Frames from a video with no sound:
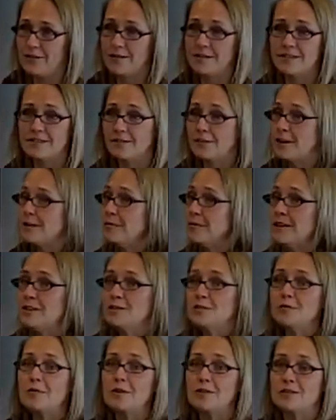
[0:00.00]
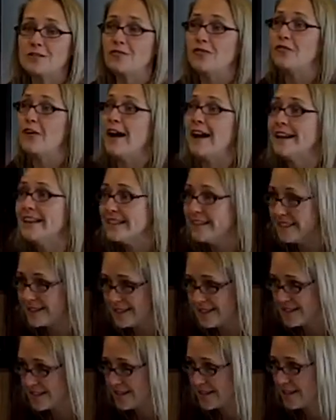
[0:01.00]
What's the cream gonna do about his
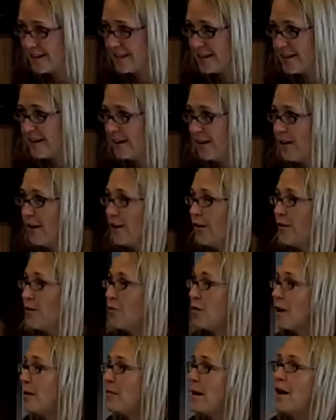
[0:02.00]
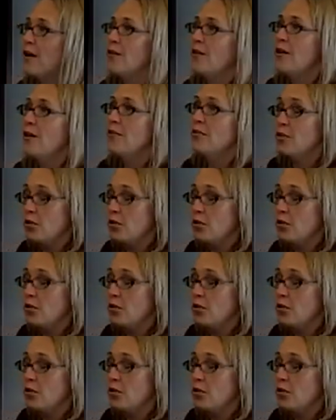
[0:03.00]
violence? What about